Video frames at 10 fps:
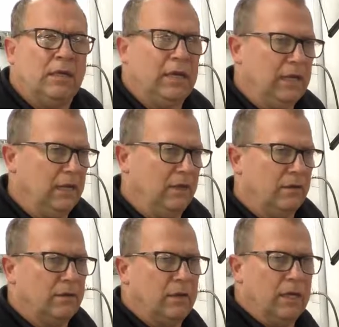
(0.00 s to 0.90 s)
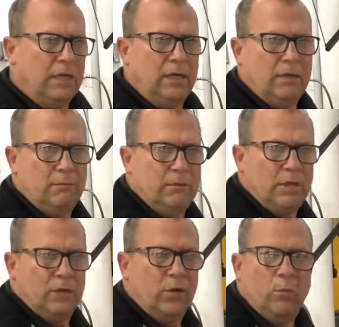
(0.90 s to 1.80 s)
And
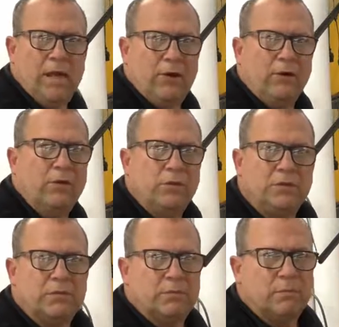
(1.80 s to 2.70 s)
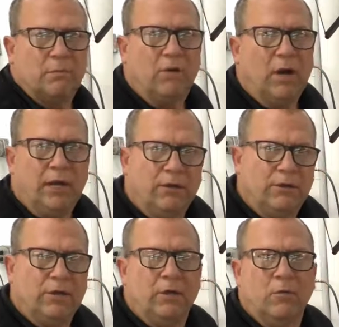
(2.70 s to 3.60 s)
no matter whose
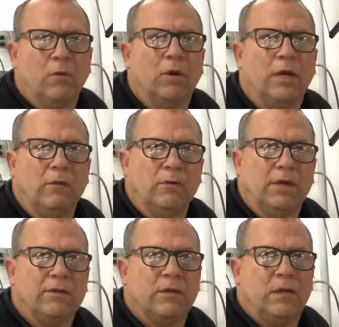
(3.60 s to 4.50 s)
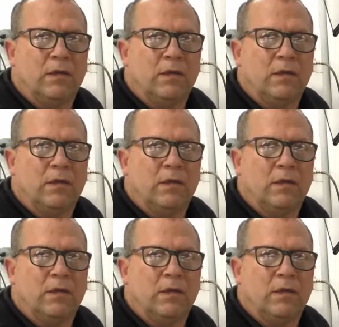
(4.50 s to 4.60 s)
grinder that you're working with,